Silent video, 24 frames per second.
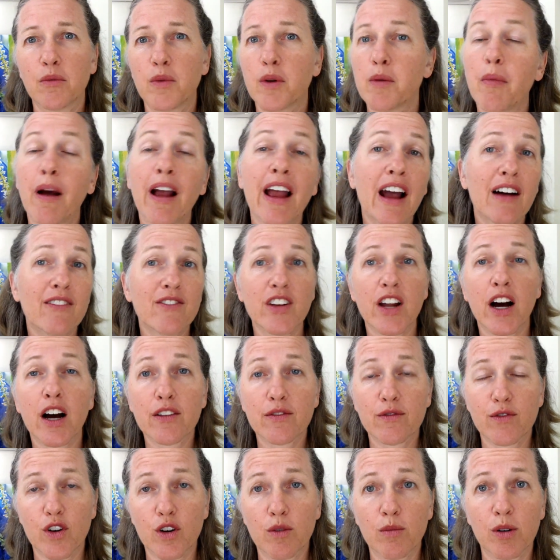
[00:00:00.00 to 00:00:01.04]
We might have
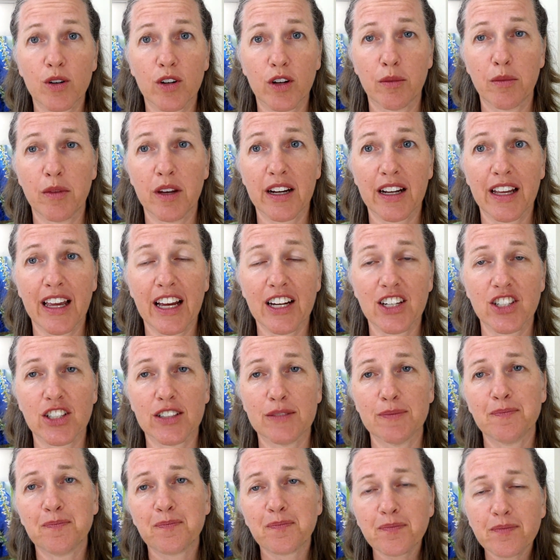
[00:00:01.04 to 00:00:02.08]
nonverbal
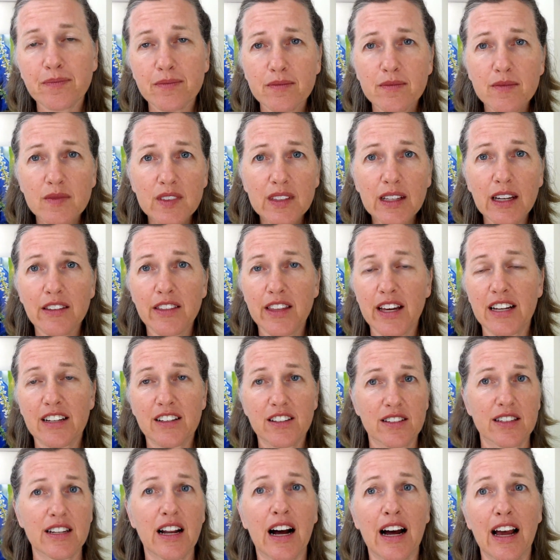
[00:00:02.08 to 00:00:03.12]
communication that
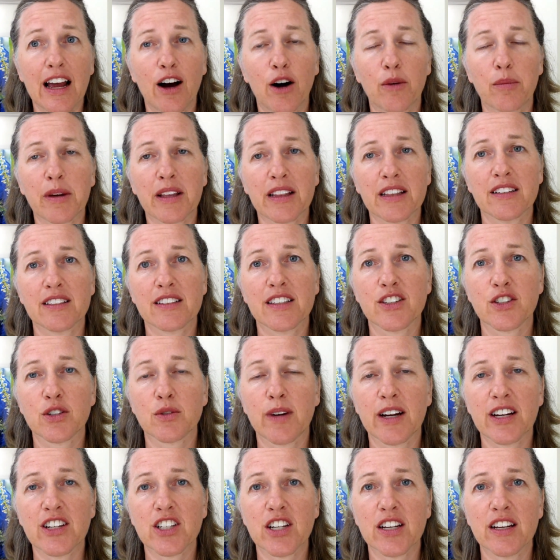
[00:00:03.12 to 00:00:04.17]
is not helping the
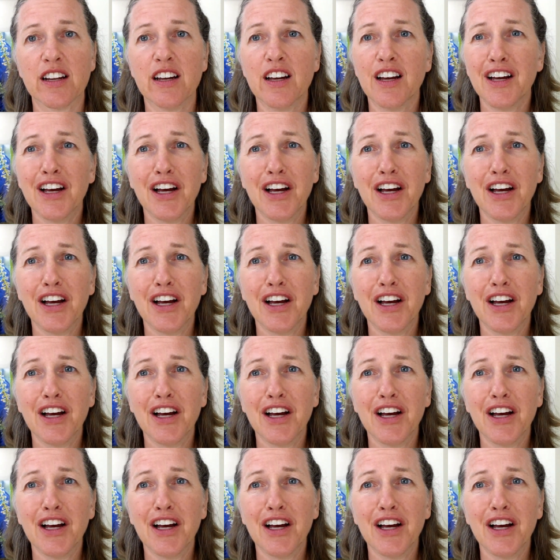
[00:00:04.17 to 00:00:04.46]
situation.